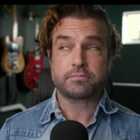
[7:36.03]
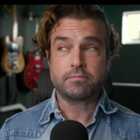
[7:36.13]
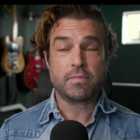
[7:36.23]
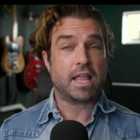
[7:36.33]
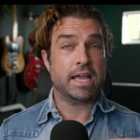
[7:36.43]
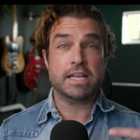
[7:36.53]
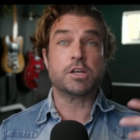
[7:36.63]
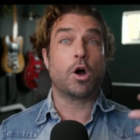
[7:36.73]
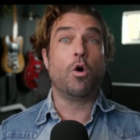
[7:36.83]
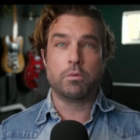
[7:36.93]
his
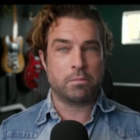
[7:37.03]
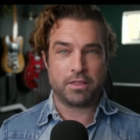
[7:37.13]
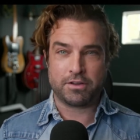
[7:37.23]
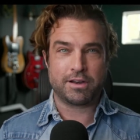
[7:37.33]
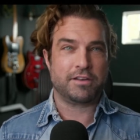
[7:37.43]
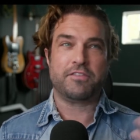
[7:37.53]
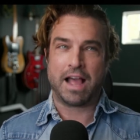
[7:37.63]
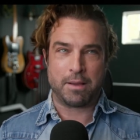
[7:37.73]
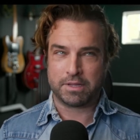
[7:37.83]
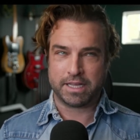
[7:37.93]
own mother and
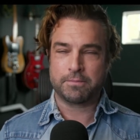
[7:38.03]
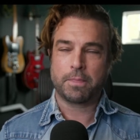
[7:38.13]
family.